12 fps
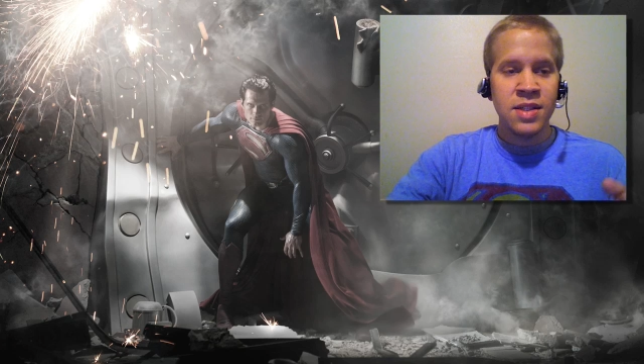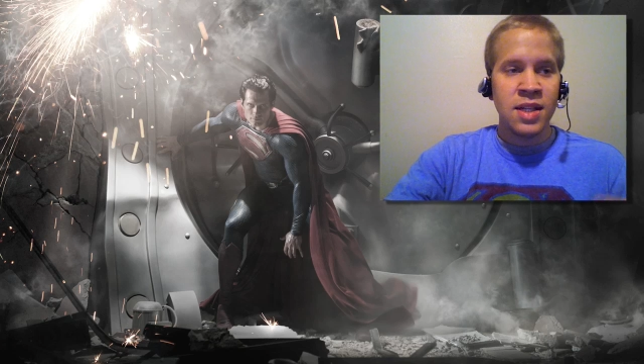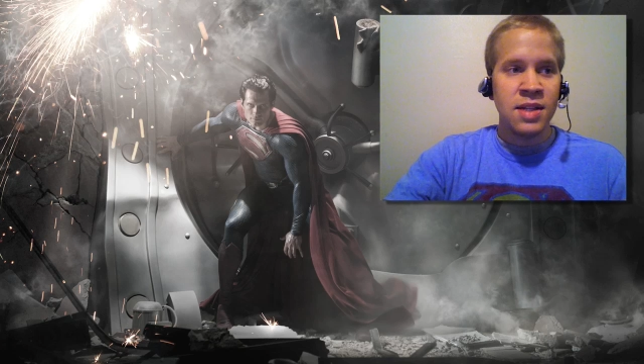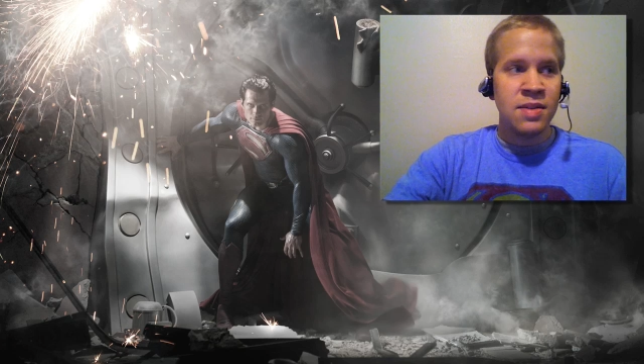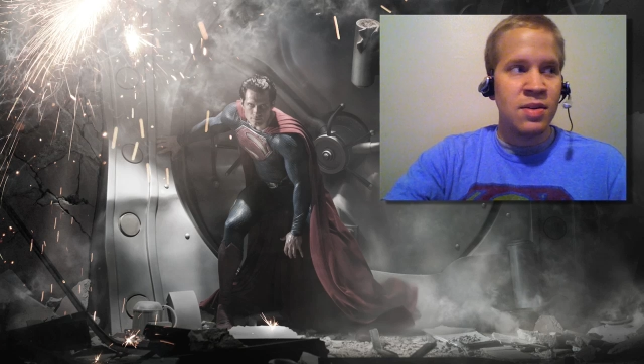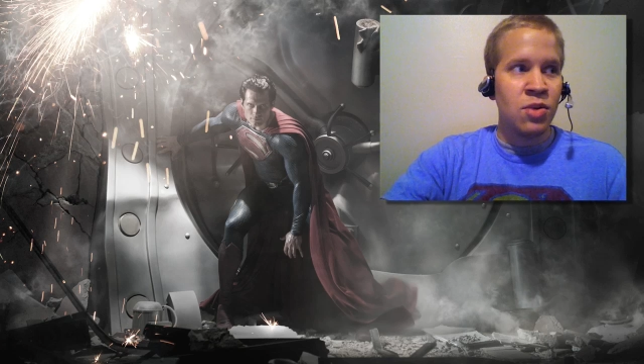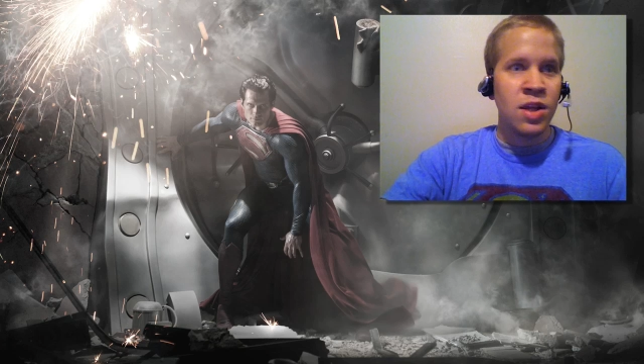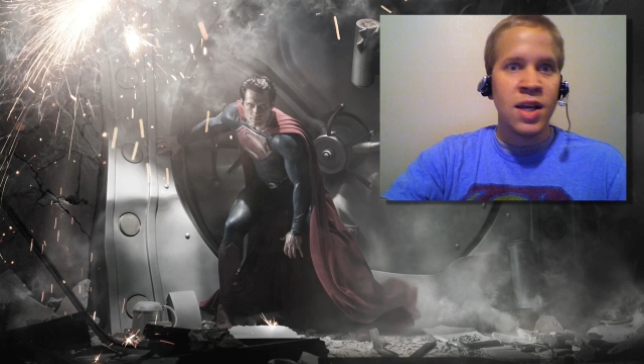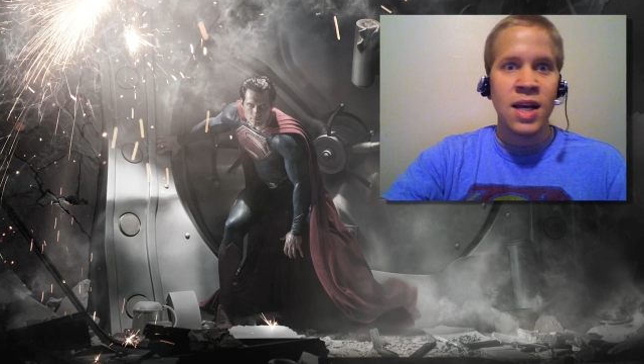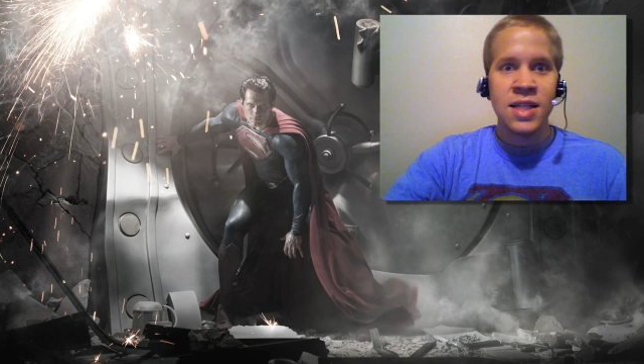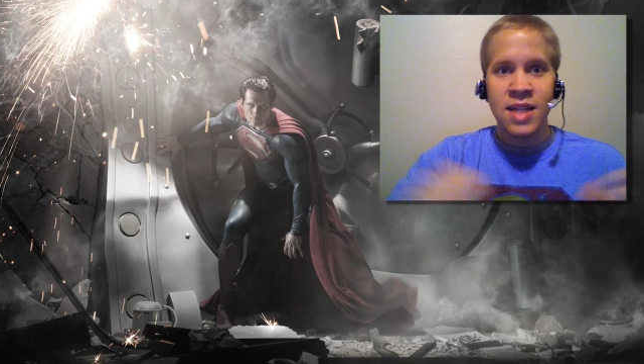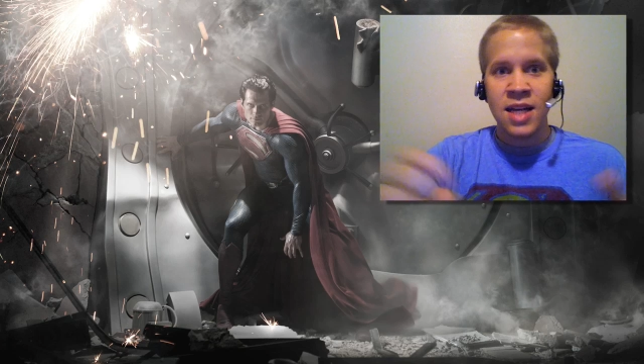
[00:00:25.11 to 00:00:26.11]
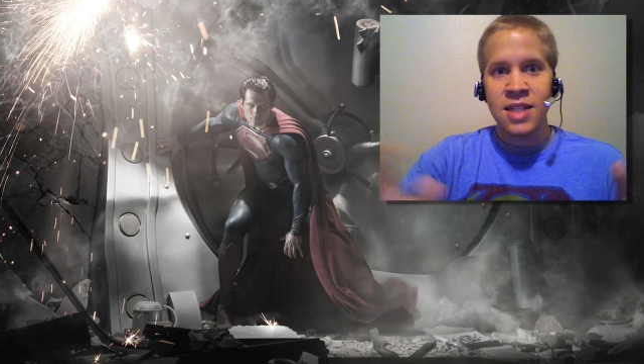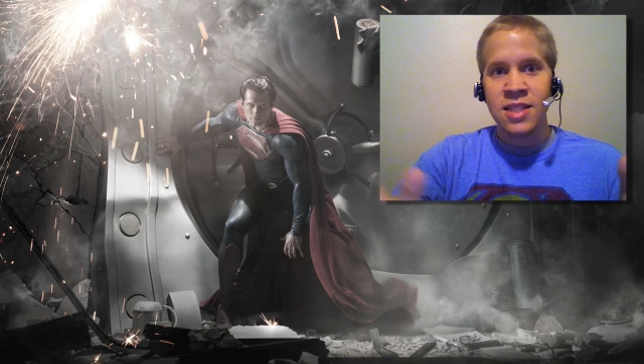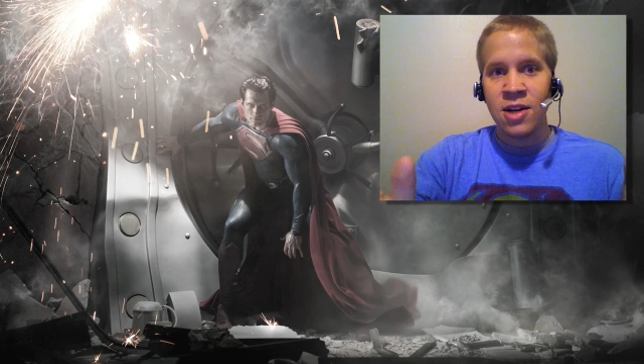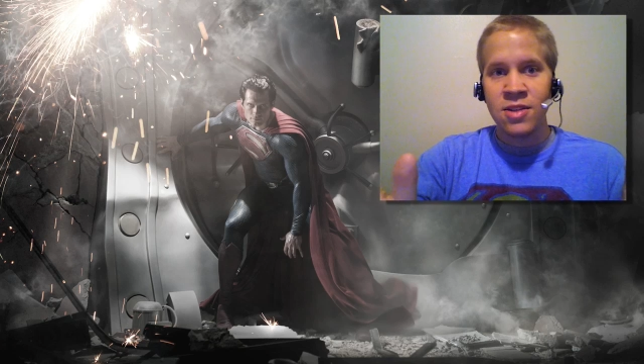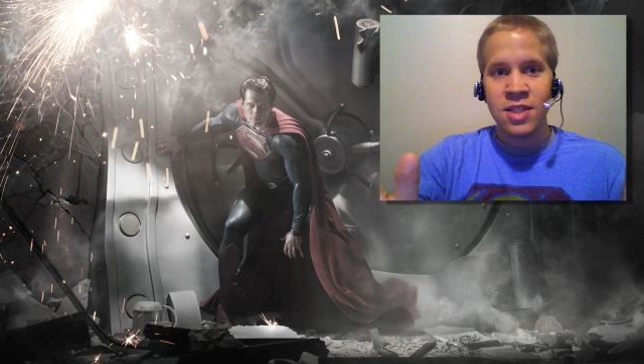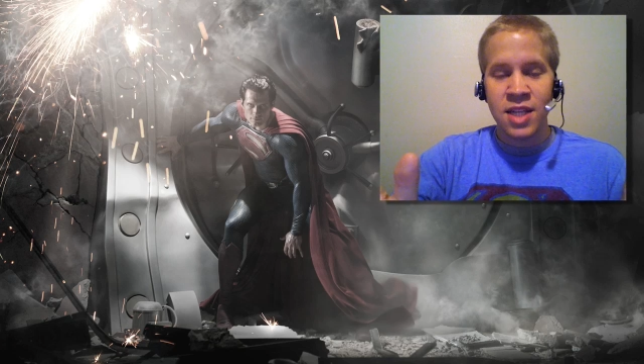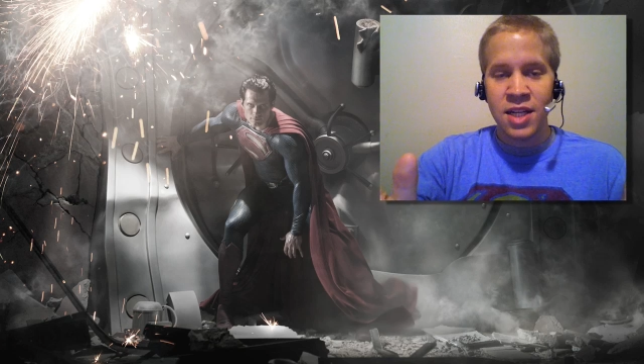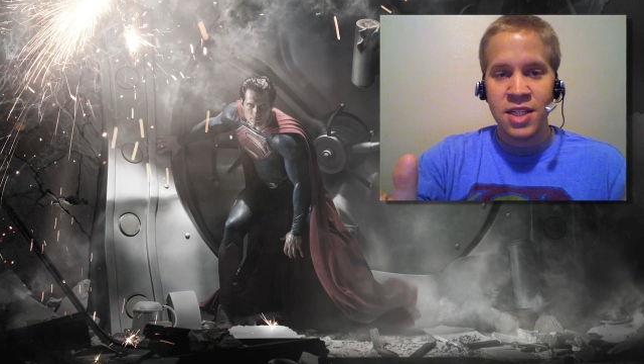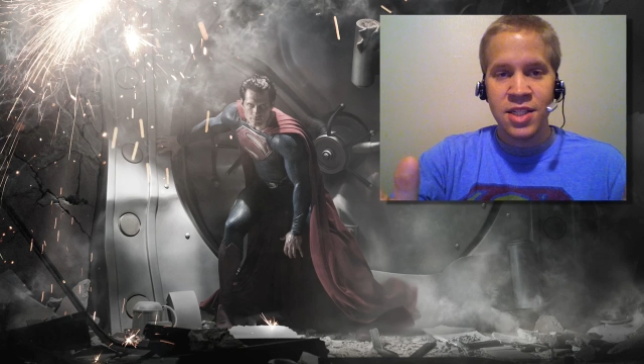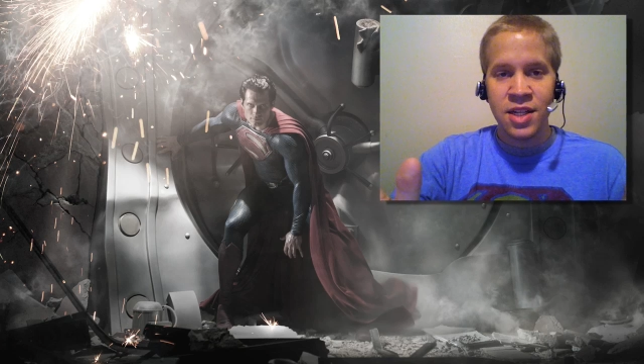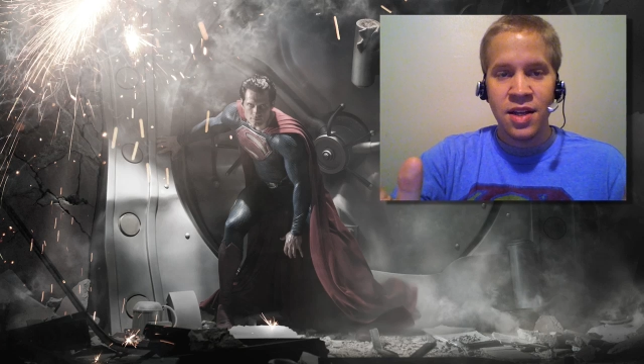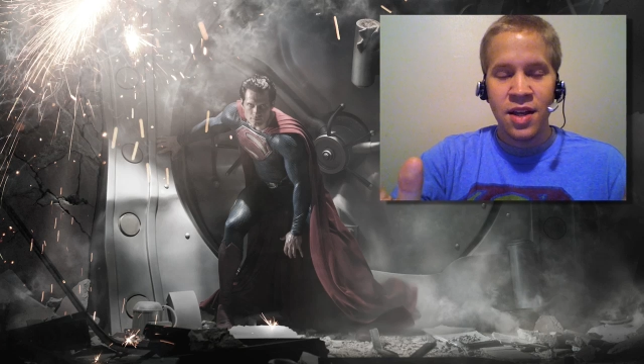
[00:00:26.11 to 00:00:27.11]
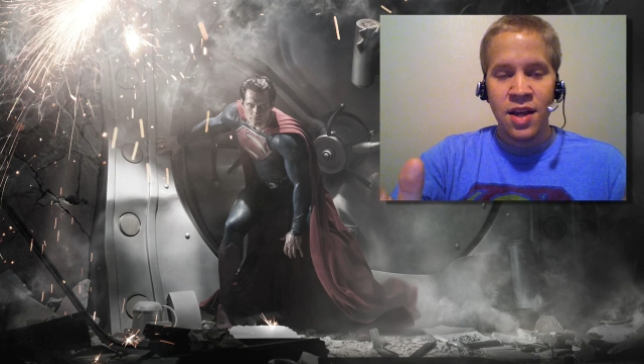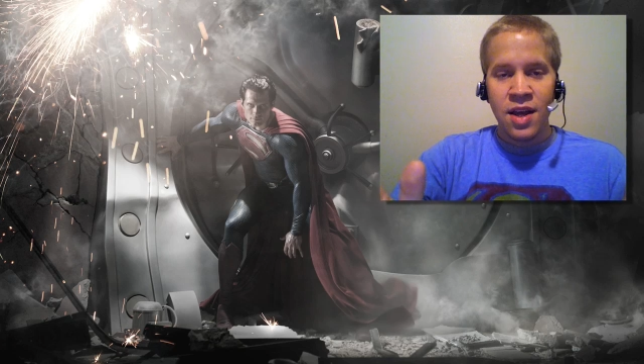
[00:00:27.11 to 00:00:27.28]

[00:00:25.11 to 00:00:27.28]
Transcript: that really got Zack Snyder's attention,